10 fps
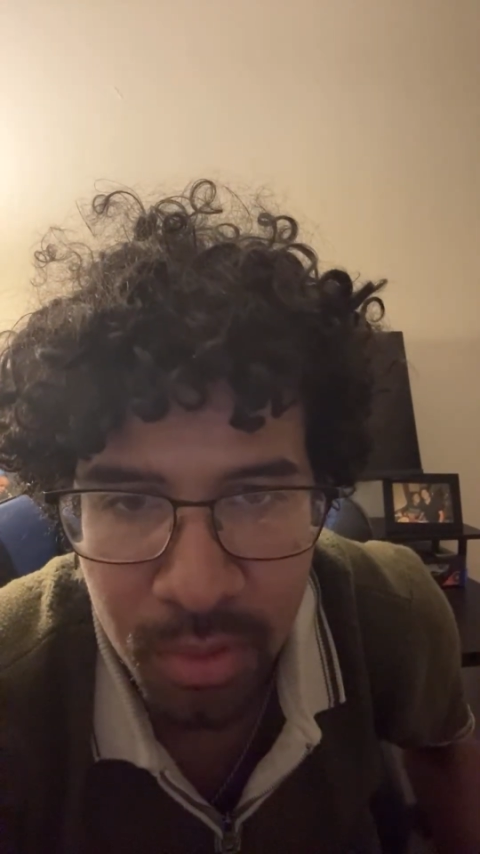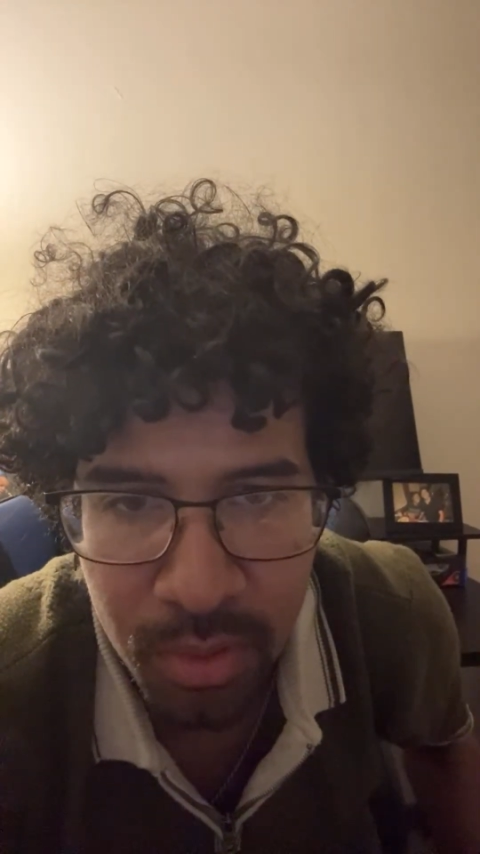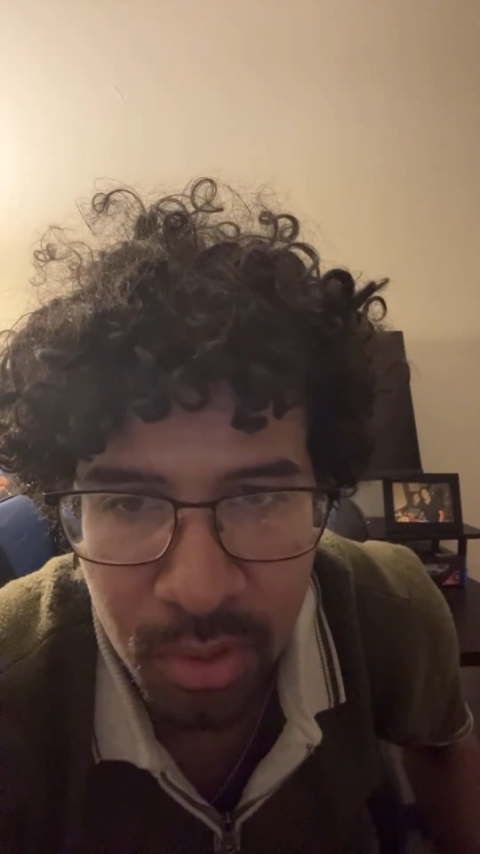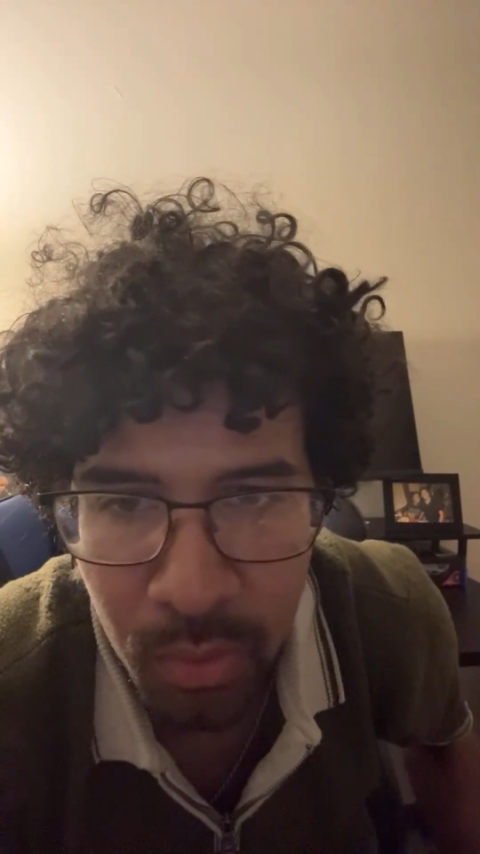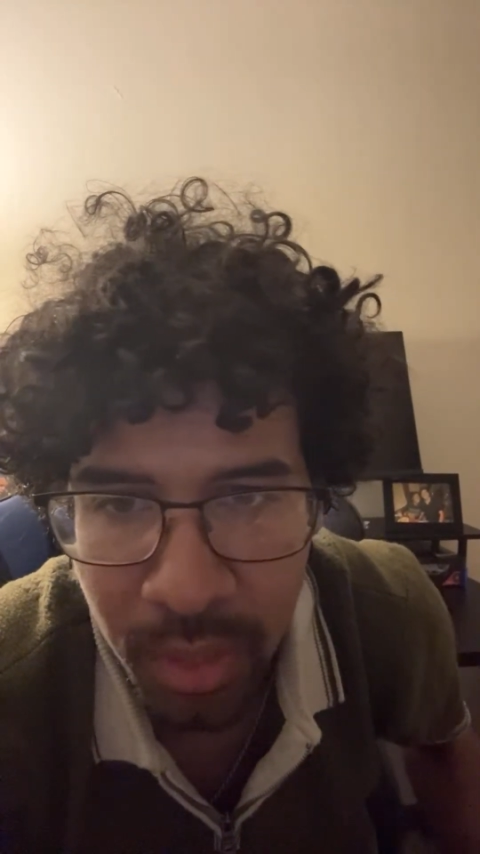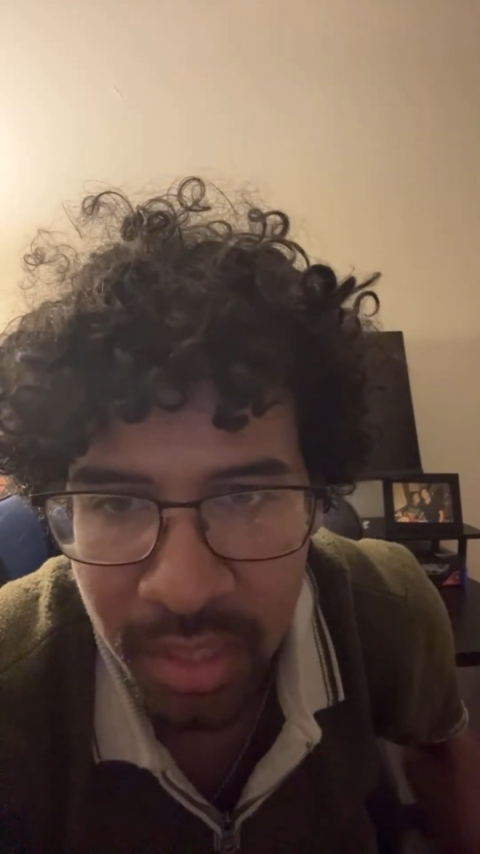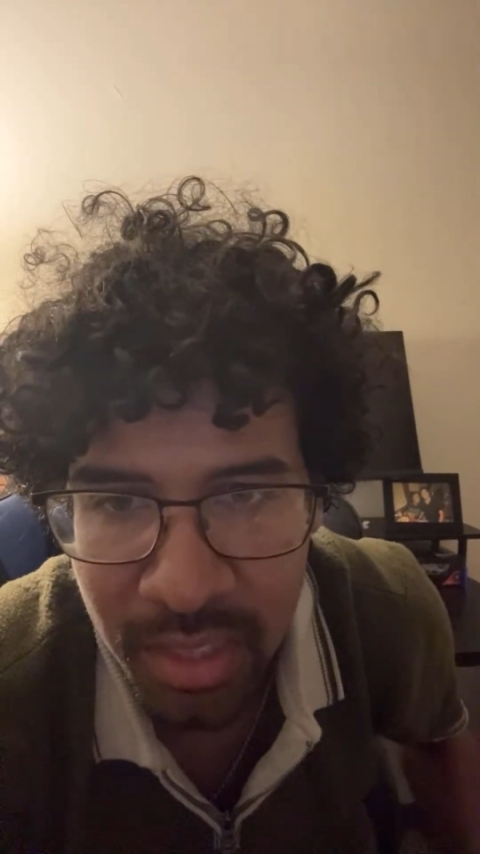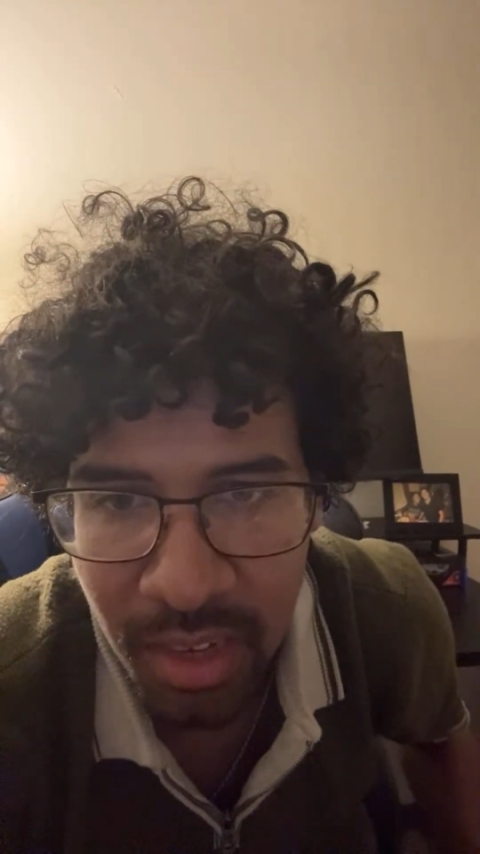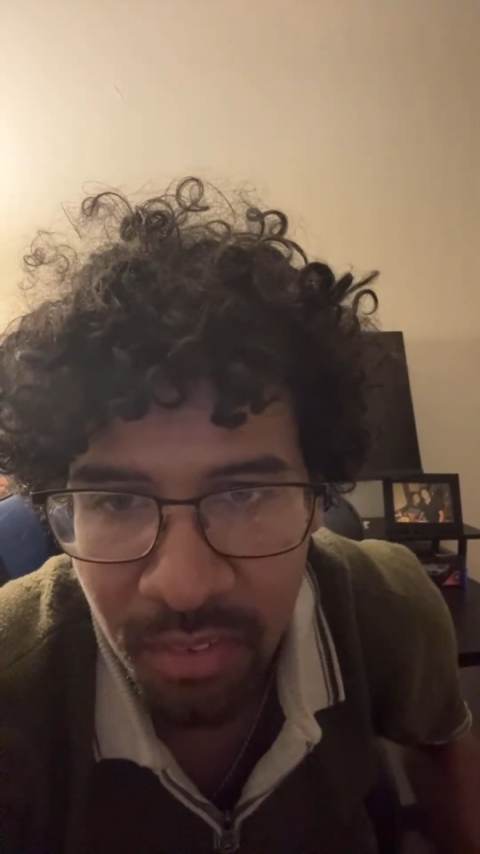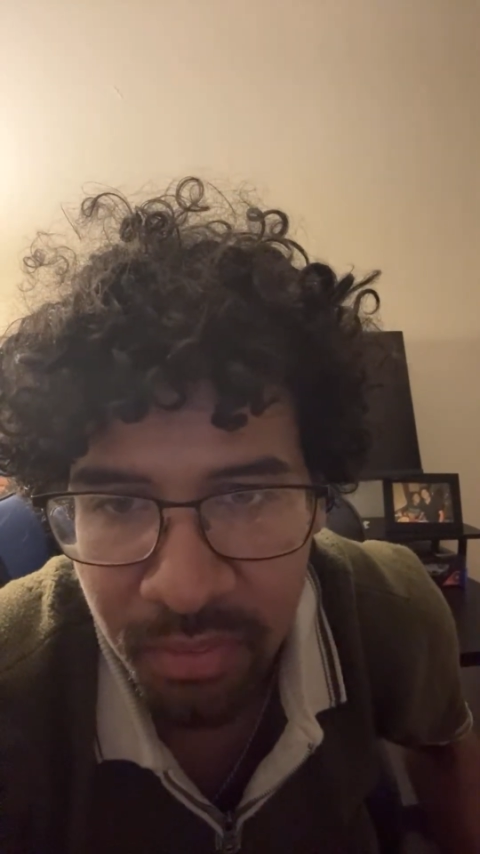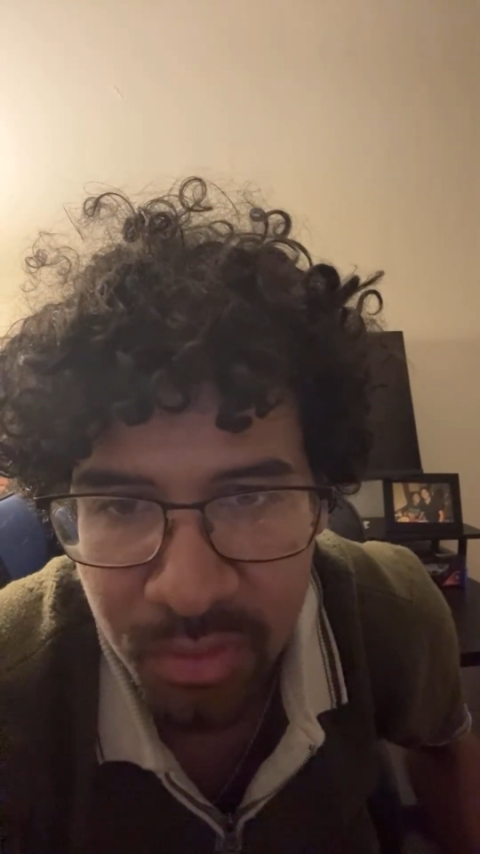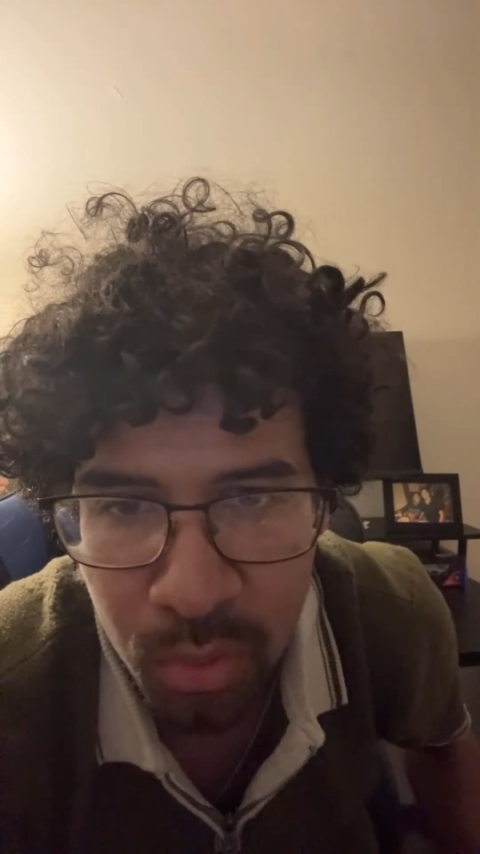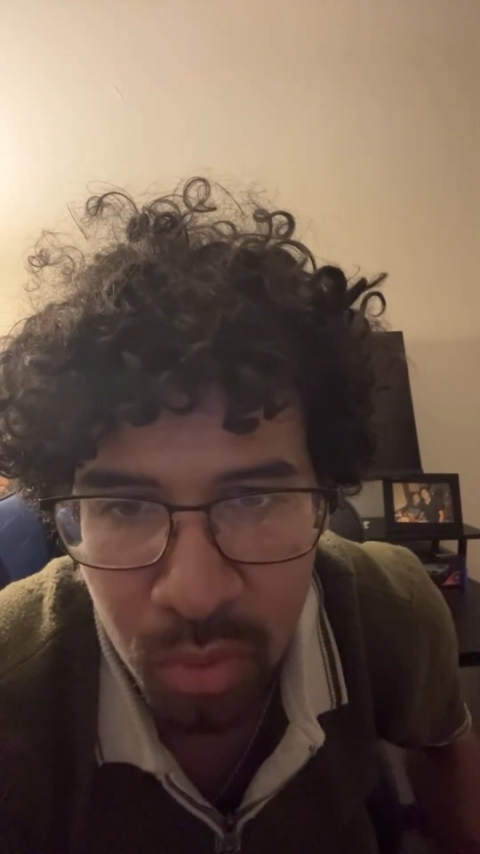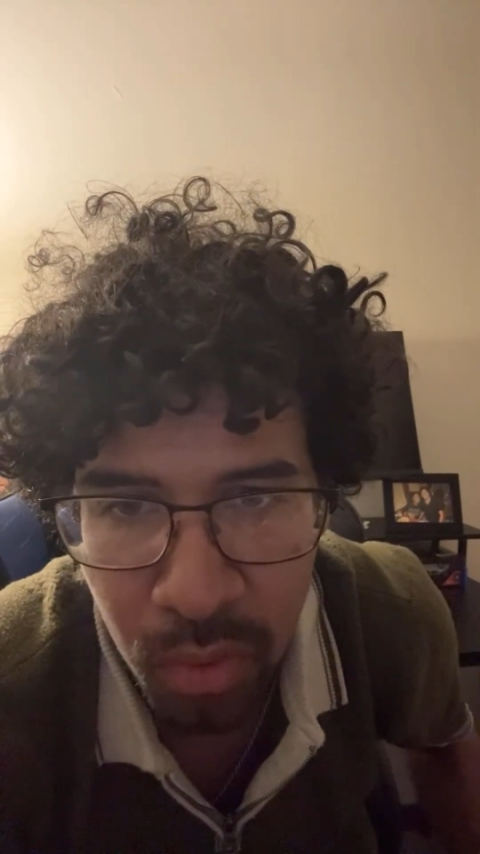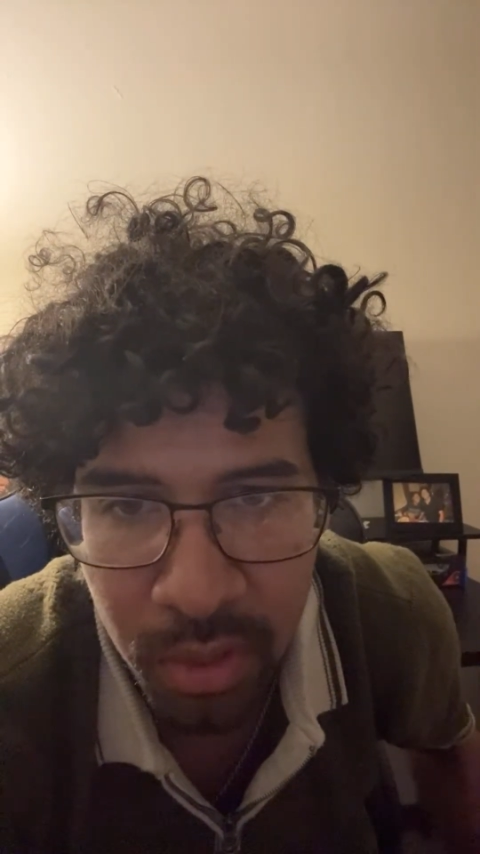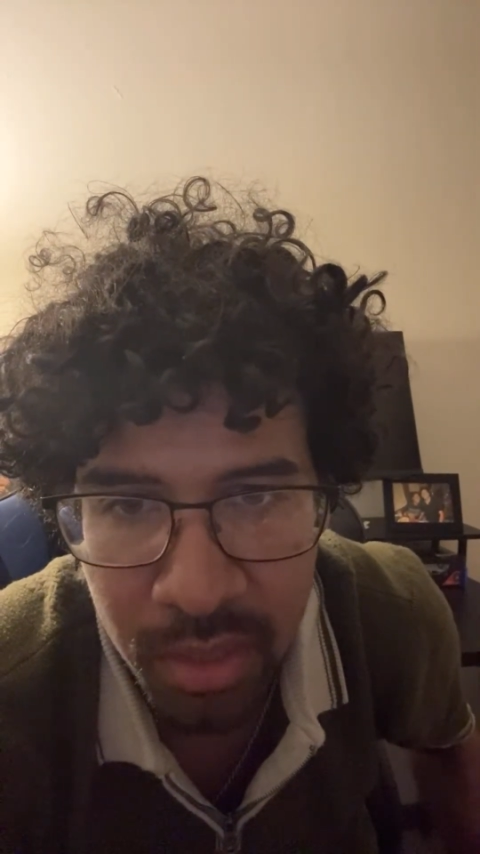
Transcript: do in-depth tutorials